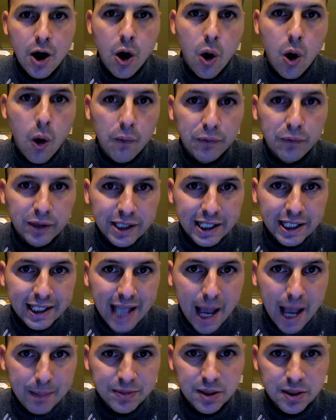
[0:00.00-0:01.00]
Hopefully it
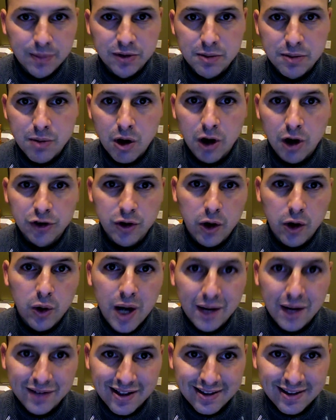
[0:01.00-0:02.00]
gaps up tomorrow so I don't
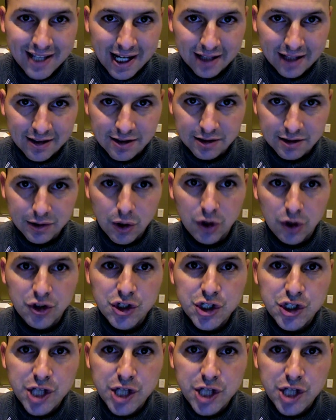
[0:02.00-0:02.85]
have to take this loss.